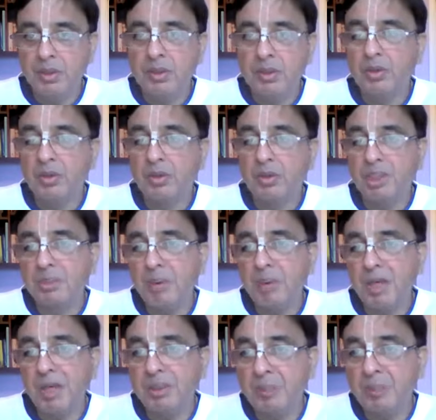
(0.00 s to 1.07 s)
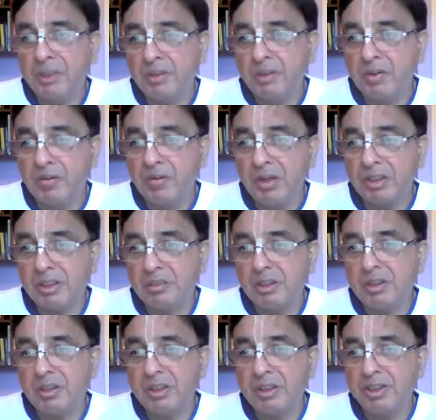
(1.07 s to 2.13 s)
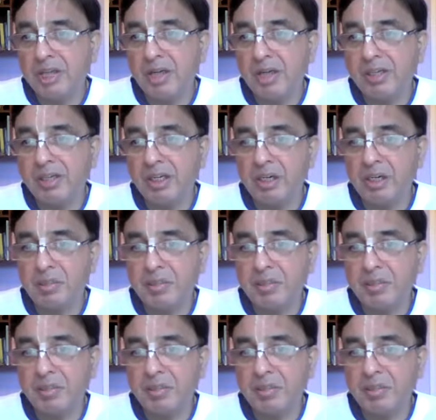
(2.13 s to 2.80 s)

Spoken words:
So, despite the presence of a father and mother, a child cannot be